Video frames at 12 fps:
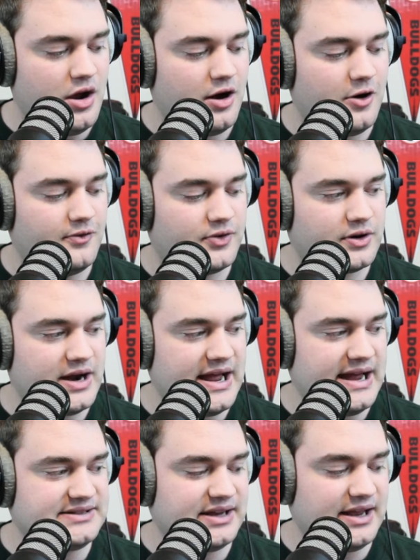over
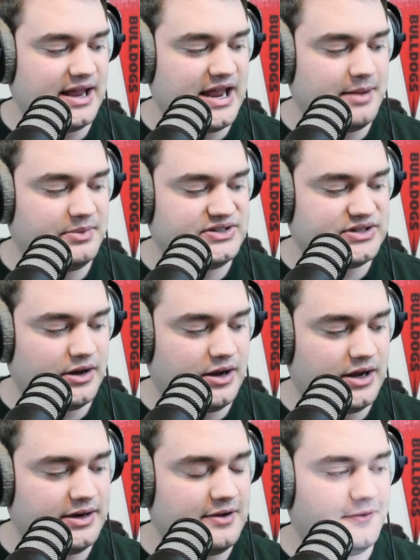at
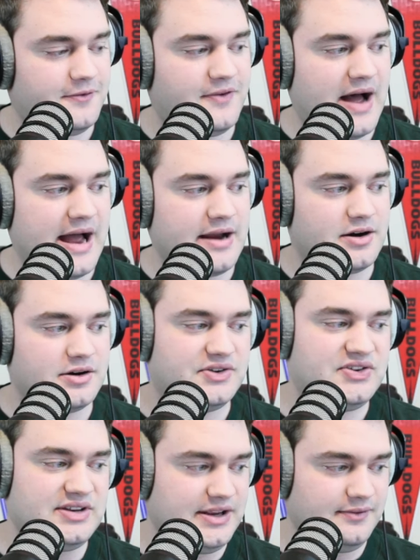Amazon Fire
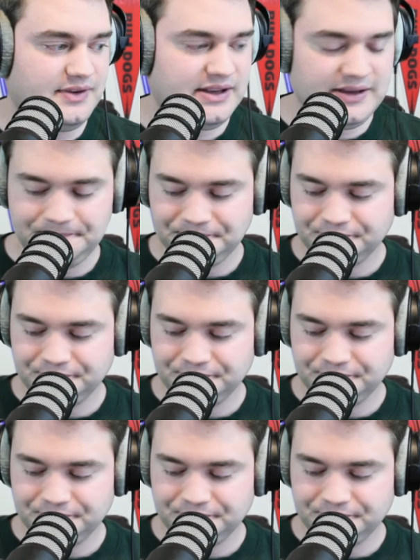TV.